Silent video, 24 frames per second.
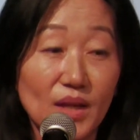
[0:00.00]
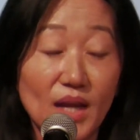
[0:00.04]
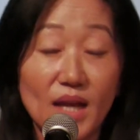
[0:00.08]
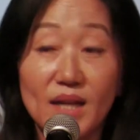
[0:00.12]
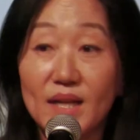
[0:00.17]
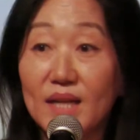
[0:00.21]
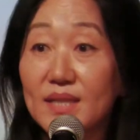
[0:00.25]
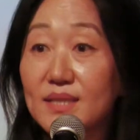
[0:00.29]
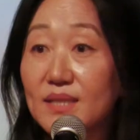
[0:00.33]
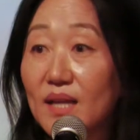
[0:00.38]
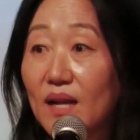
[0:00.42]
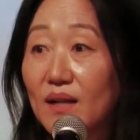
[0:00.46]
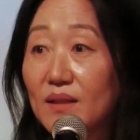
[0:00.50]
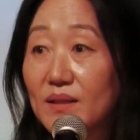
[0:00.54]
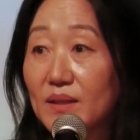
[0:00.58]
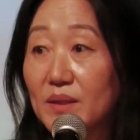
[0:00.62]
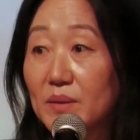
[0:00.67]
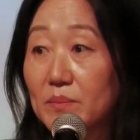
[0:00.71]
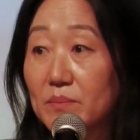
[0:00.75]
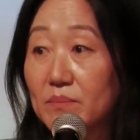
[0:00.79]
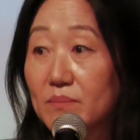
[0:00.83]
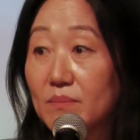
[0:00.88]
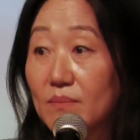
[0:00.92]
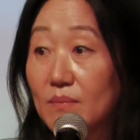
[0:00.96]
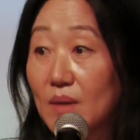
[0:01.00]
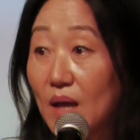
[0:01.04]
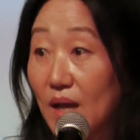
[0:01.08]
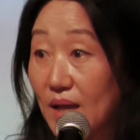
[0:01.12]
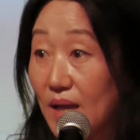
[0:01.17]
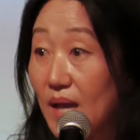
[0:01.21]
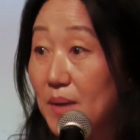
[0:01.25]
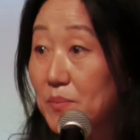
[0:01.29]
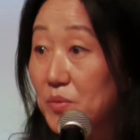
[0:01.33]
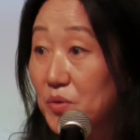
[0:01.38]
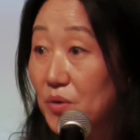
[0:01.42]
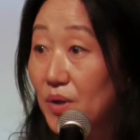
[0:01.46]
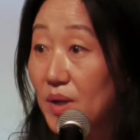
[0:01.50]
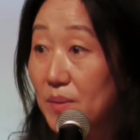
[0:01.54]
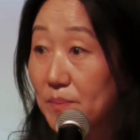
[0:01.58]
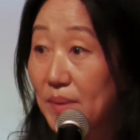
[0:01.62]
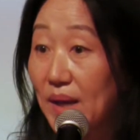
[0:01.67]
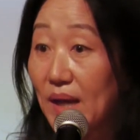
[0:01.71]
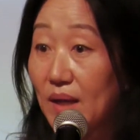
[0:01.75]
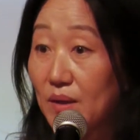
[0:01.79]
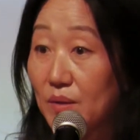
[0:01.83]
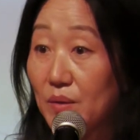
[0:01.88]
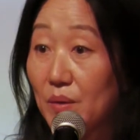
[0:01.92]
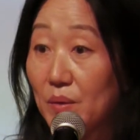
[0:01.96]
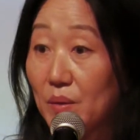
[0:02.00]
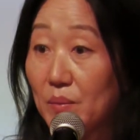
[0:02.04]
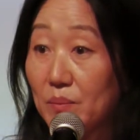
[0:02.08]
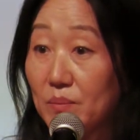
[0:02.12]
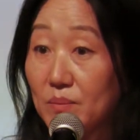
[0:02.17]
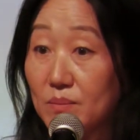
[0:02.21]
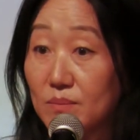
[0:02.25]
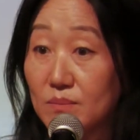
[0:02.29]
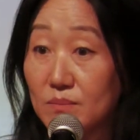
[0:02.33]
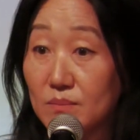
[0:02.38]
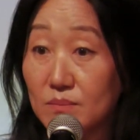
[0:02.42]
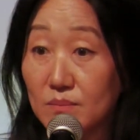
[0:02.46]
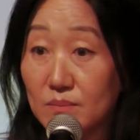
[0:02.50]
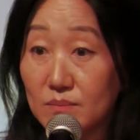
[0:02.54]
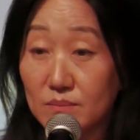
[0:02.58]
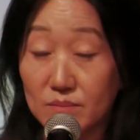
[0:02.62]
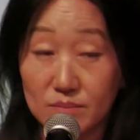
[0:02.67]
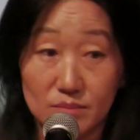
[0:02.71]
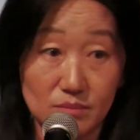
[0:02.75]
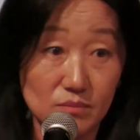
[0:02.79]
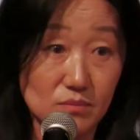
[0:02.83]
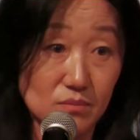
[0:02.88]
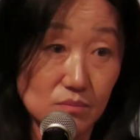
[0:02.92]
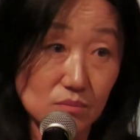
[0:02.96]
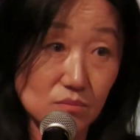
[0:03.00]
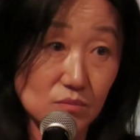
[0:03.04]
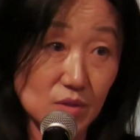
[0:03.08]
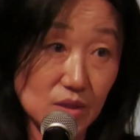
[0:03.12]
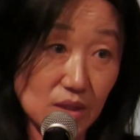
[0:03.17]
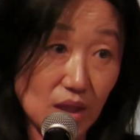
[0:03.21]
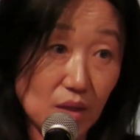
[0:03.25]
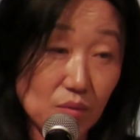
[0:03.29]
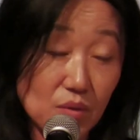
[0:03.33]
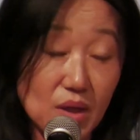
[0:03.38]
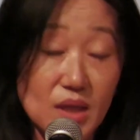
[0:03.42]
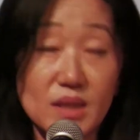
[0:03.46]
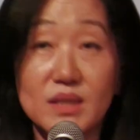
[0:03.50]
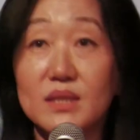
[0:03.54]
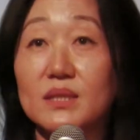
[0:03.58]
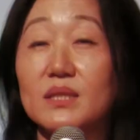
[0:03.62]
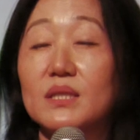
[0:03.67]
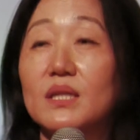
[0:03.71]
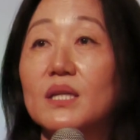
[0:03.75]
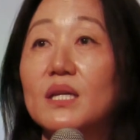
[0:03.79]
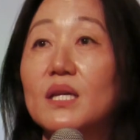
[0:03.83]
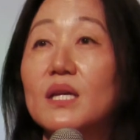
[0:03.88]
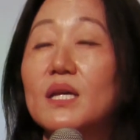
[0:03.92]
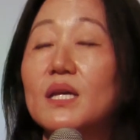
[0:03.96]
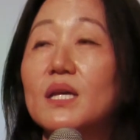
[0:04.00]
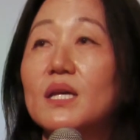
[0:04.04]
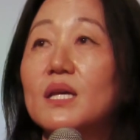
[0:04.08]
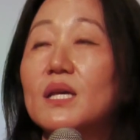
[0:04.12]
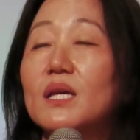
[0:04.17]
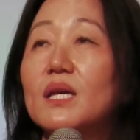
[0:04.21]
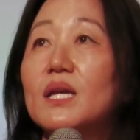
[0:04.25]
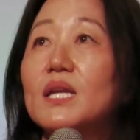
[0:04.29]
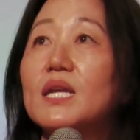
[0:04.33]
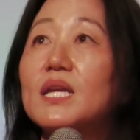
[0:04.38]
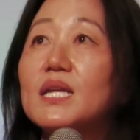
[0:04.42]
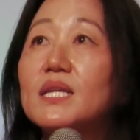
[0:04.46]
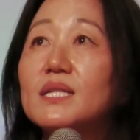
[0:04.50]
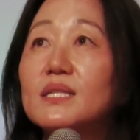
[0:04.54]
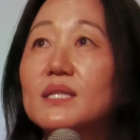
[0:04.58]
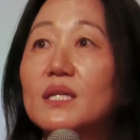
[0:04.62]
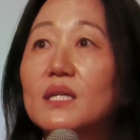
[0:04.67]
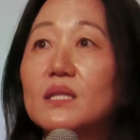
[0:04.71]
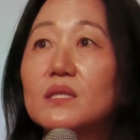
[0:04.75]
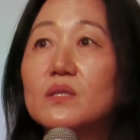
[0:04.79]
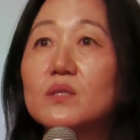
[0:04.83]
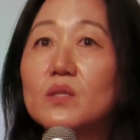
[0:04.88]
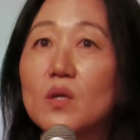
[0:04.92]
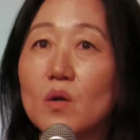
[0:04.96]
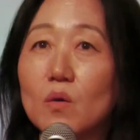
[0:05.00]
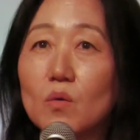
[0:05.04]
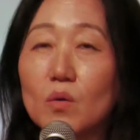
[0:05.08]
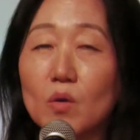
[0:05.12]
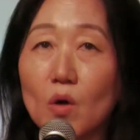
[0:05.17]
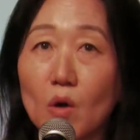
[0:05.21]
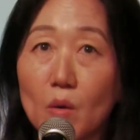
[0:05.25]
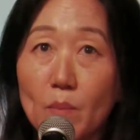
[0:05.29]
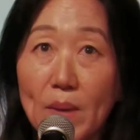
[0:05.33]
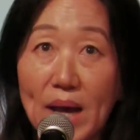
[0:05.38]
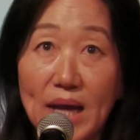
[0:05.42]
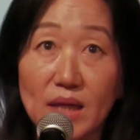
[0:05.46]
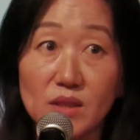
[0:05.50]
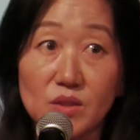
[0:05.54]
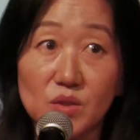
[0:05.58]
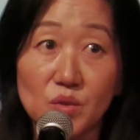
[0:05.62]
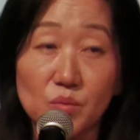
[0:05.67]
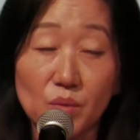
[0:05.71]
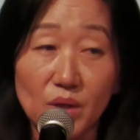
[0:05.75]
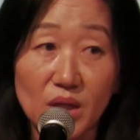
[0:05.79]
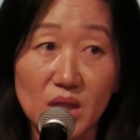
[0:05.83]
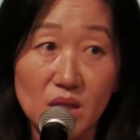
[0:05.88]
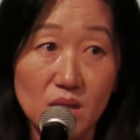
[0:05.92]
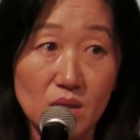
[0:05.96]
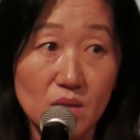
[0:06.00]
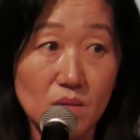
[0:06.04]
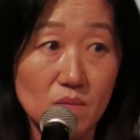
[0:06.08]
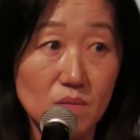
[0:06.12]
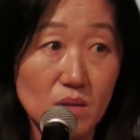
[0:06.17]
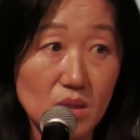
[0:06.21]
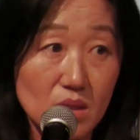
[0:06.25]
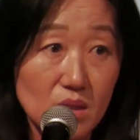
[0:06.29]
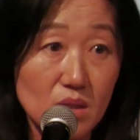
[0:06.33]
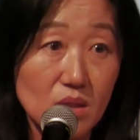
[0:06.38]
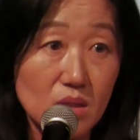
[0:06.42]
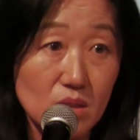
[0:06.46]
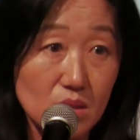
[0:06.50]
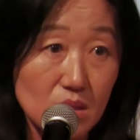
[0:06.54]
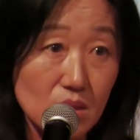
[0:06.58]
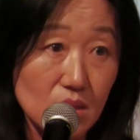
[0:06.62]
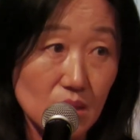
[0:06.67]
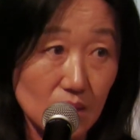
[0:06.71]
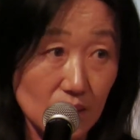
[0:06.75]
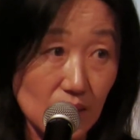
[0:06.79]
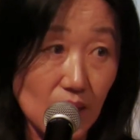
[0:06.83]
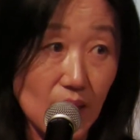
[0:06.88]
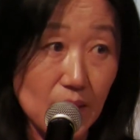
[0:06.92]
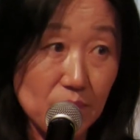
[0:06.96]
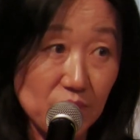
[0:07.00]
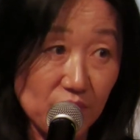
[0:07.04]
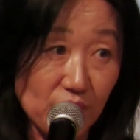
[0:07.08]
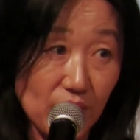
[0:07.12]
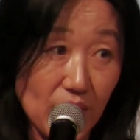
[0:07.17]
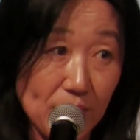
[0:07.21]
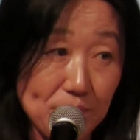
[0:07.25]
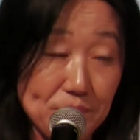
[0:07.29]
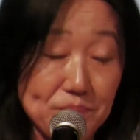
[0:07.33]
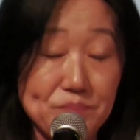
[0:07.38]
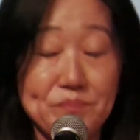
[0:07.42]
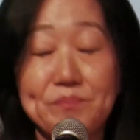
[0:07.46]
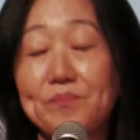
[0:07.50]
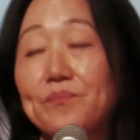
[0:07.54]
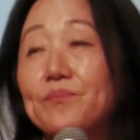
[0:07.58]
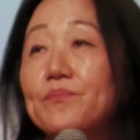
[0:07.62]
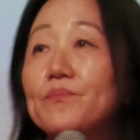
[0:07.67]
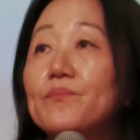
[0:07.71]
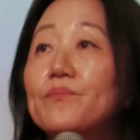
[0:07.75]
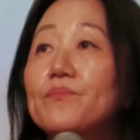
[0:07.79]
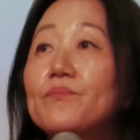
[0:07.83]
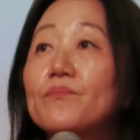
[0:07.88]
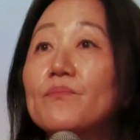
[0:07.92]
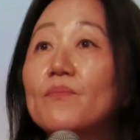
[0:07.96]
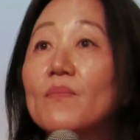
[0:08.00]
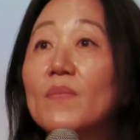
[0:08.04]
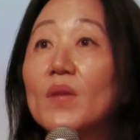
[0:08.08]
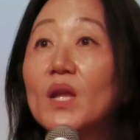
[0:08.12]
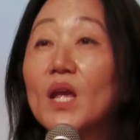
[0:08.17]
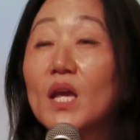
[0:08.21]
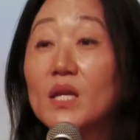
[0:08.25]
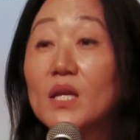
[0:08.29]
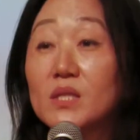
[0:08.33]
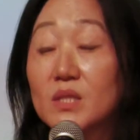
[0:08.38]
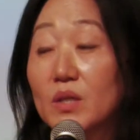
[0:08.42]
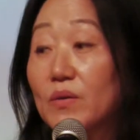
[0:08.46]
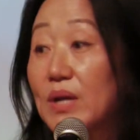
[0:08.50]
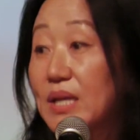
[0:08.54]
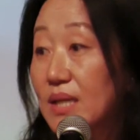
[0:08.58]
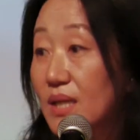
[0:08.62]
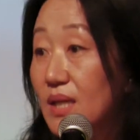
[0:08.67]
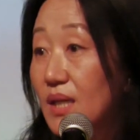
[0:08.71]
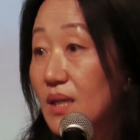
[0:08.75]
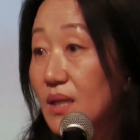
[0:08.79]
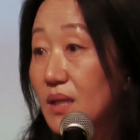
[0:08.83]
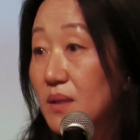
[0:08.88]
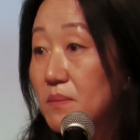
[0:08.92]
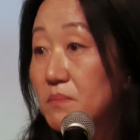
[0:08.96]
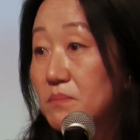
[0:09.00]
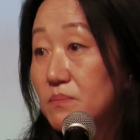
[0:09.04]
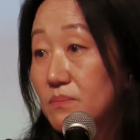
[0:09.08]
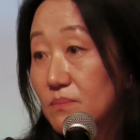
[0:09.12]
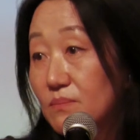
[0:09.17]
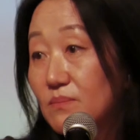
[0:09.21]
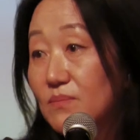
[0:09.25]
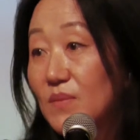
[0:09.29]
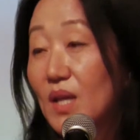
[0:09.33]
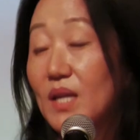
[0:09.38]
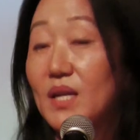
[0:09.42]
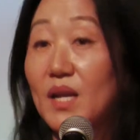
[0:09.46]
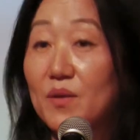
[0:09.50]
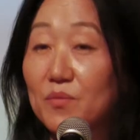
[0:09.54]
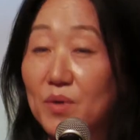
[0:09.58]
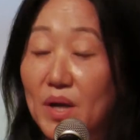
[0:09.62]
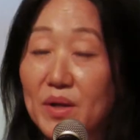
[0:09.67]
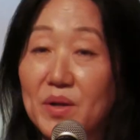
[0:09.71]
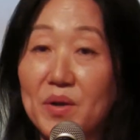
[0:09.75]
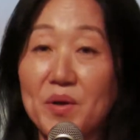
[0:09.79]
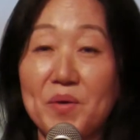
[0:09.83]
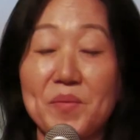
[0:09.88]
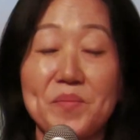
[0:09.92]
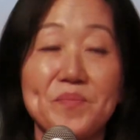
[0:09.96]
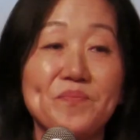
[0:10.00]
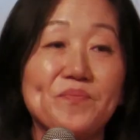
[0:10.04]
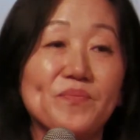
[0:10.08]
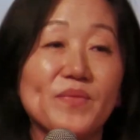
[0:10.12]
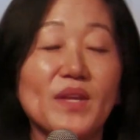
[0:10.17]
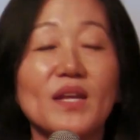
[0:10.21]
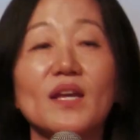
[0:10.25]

And I tell him, I am going back home, which I was. And he says, no, go back to where you came from. And so I kick him, and I run home.